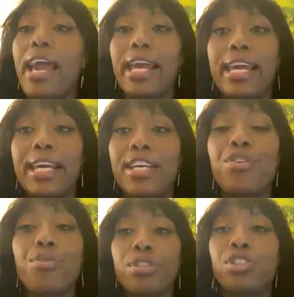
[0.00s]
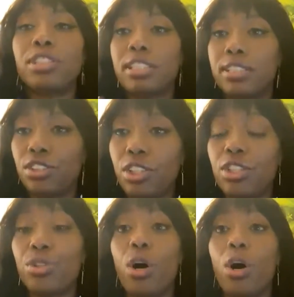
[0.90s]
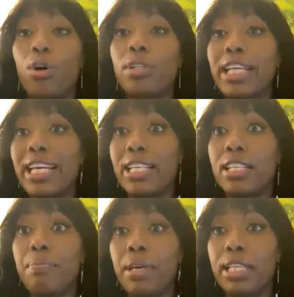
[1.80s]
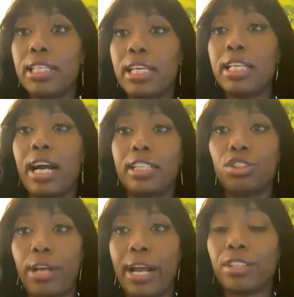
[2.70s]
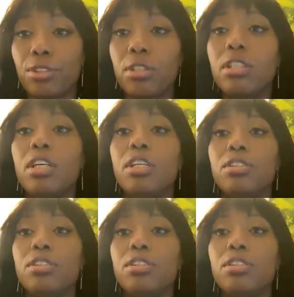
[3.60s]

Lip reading: and you're just considered your own independent contractor.